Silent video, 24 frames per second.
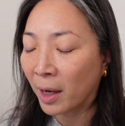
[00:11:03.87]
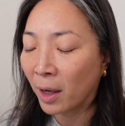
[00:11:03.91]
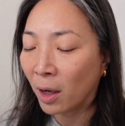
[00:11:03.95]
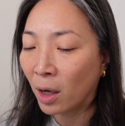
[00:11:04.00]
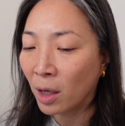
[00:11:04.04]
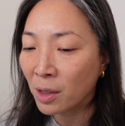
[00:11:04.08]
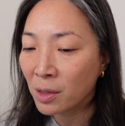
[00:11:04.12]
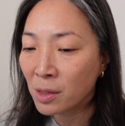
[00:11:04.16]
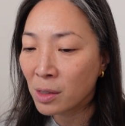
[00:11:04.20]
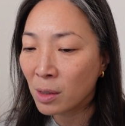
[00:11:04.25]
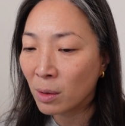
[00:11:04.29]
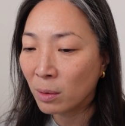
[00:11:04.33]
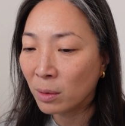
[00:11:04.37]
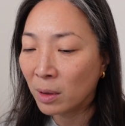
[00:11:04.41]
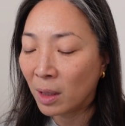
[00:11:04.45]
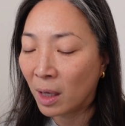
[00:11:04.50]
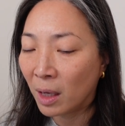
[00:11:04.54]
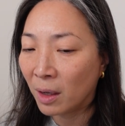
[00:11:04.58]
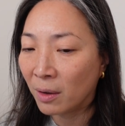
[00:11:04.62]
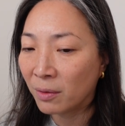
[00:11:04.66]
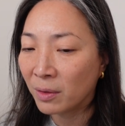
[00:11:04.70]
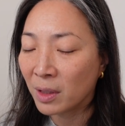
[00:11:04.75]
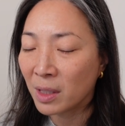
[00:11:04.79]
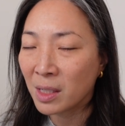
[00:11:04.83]
I also
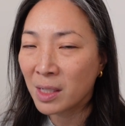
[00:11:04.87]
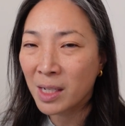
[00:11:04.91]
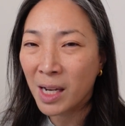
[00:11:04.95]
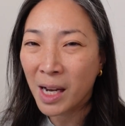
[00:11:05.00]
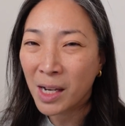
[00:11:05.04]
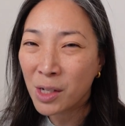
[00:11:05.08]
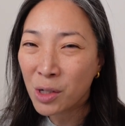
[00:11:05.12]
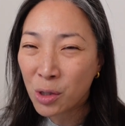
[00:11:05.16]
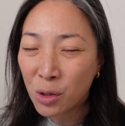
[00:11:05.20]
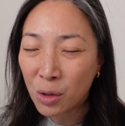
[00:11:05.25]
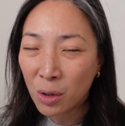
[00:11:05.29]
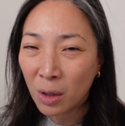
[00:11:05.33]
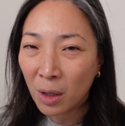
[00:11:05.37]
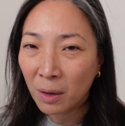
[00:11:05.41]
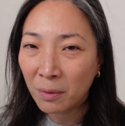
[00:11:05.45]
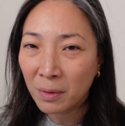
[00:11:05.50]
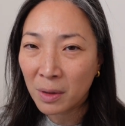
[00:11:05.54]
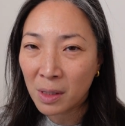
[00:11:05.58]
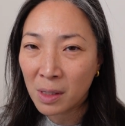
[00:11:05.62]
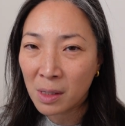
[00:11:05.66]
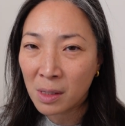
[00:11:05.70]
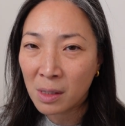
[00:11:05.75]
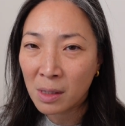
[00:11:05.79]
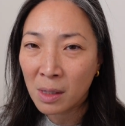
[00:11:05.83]
love the texture of
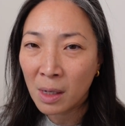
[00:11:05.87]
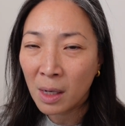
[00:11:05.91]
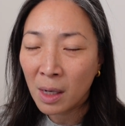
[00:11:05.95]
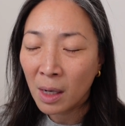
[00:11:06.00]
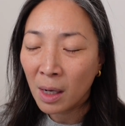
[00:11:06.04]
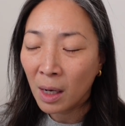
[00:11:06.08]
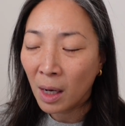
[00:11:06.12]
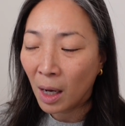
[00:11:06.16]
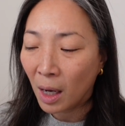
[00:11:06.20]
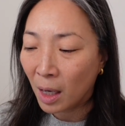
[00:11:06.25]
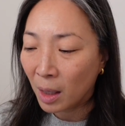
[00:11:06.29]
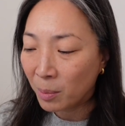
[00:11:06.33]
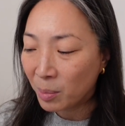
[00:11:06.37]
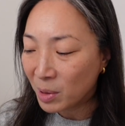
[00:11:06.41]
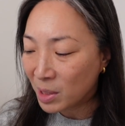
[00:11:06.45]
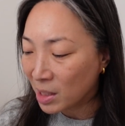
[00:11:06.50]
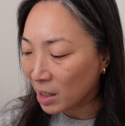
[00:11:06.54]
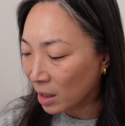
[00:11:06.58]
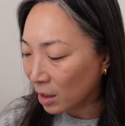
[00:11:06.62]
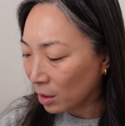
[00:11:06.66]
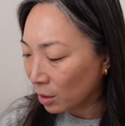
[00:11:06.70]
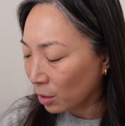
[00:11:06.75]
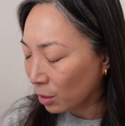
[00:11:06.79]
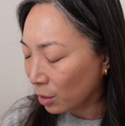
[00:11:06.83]
this a
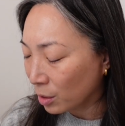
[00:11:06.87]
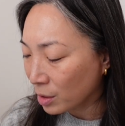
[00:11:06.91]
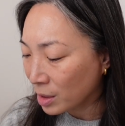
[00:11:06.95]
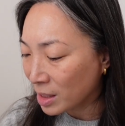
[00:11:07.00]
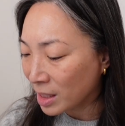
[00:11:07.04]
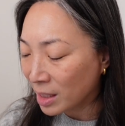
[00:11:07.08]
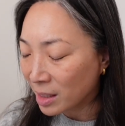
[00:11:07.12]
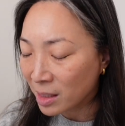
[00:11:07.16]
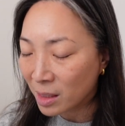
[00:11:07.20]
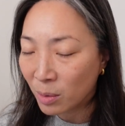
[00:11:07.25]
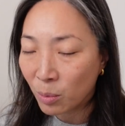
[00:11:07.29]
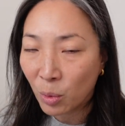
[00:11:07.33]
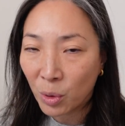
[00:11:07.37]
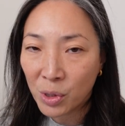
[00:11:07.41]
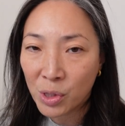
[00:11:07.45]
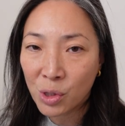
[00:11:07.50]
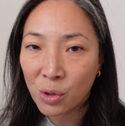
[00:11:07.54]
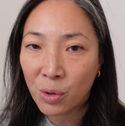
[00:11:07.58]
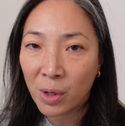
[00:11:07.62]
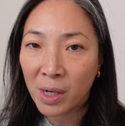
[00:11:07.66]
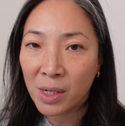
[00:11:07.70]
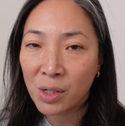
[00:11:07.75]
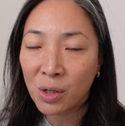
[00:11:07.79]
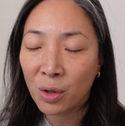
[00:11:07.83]
particular tinted
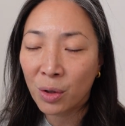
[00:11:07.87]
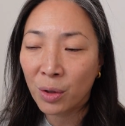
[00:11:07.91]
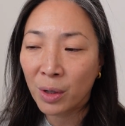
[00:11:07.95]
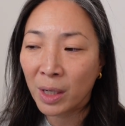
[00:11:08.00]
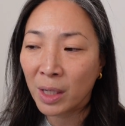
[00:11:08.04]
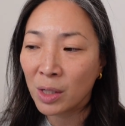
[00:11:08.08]
moisturizer.